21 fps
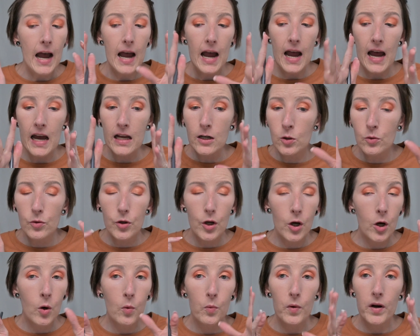I don't
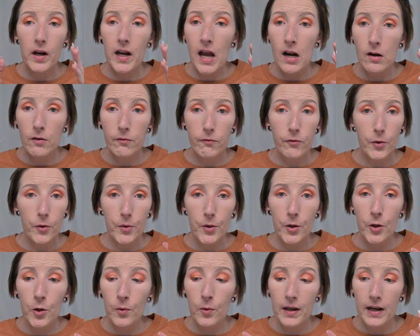know what kind of
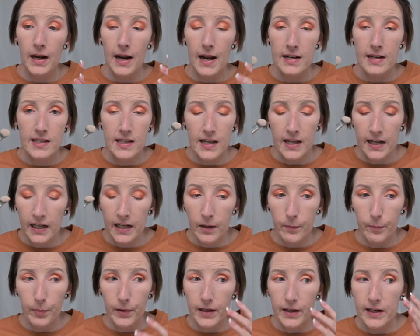voodoo it has in
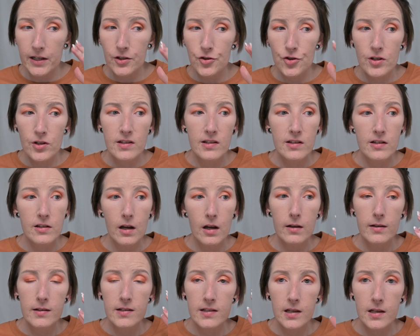it, but it just
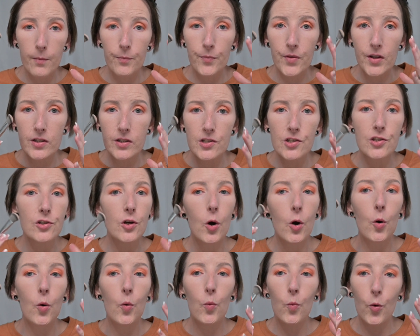does something
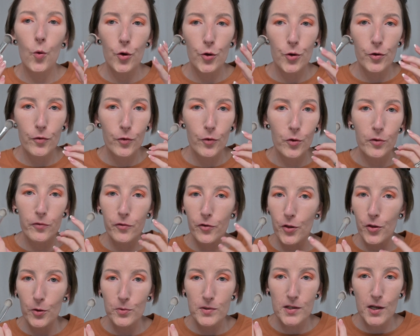so wonderful for
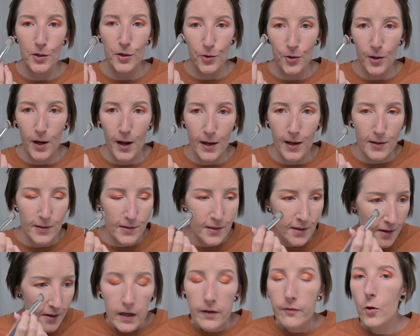those under eyes.
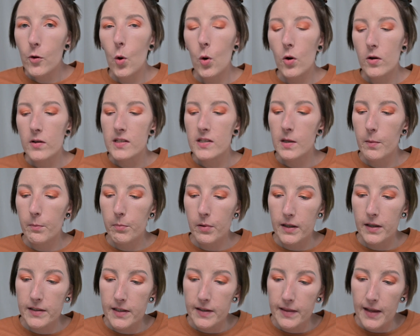And of course,
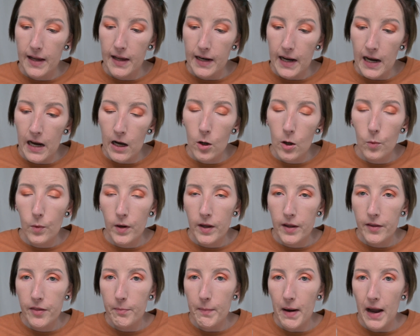blending that out
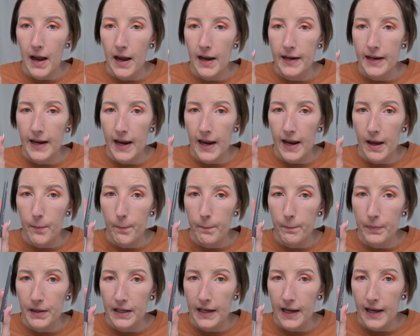with my
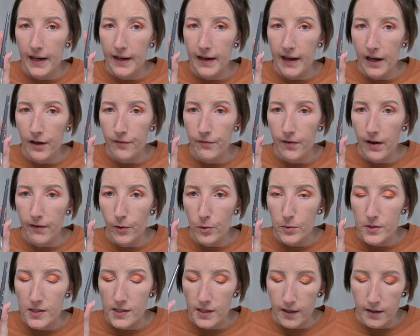BK
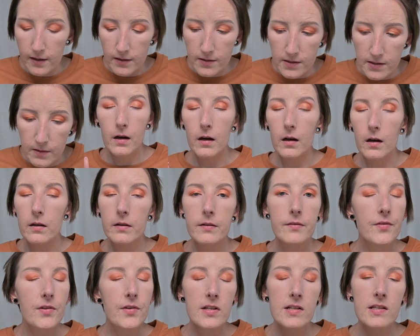A506.
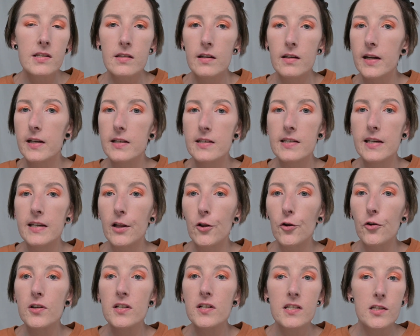This
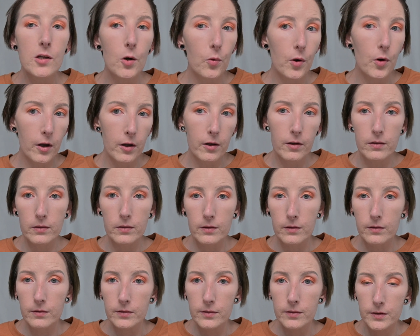concealer is so good.
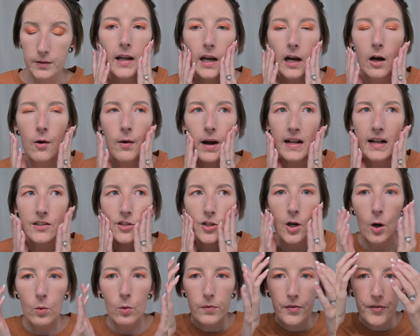Now, I
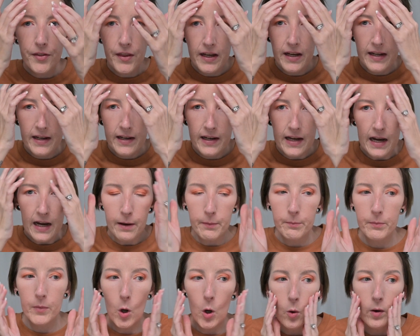don't think
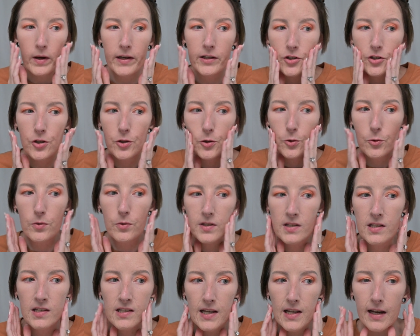I'm going to
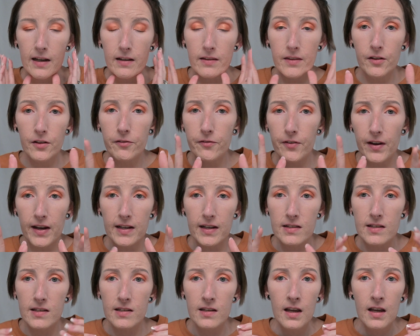set the
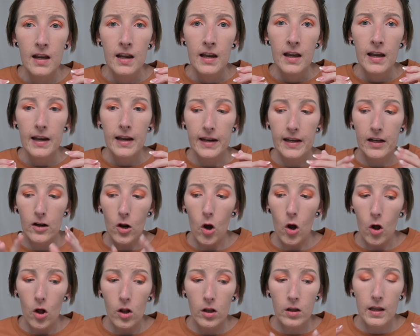face at
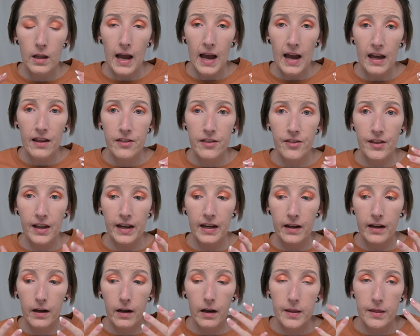all. I
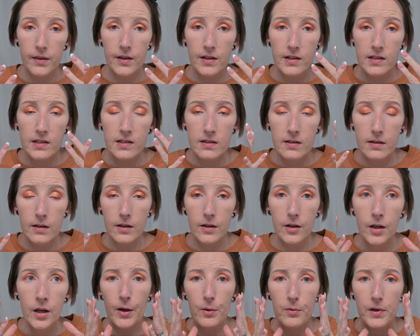think this
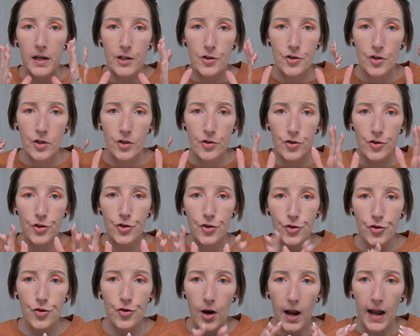foundation
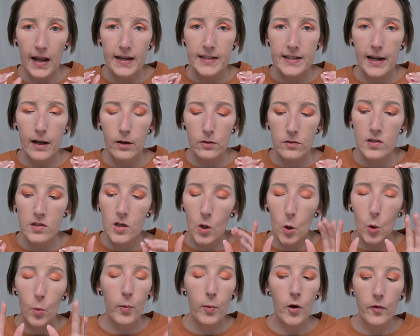just dried down
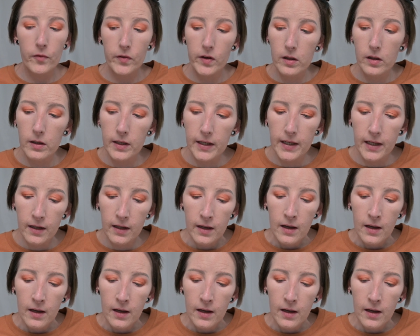so perfectly.